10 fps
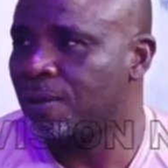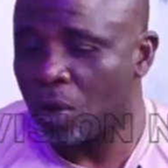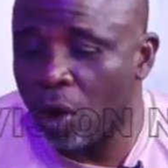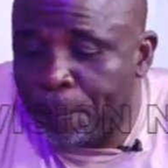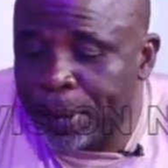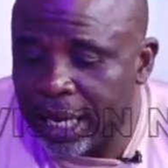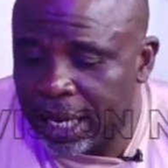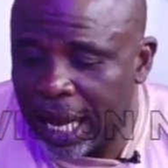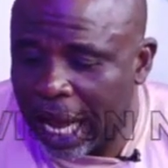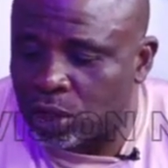Obi
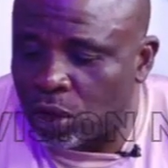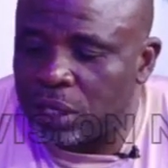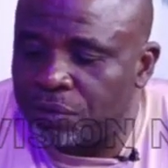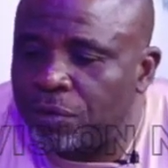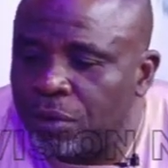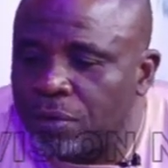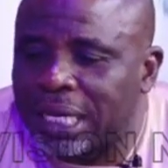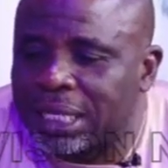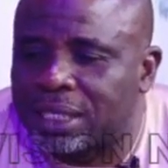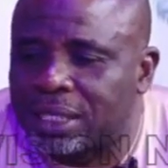has not developed
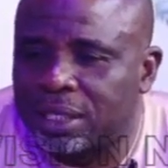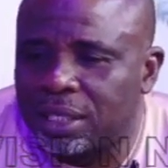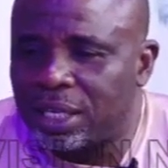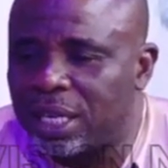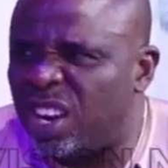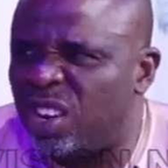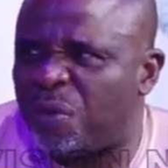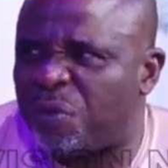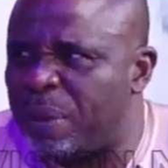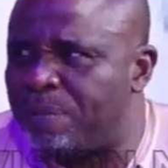that
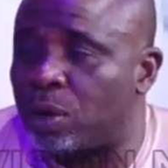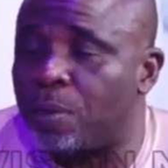enough impact.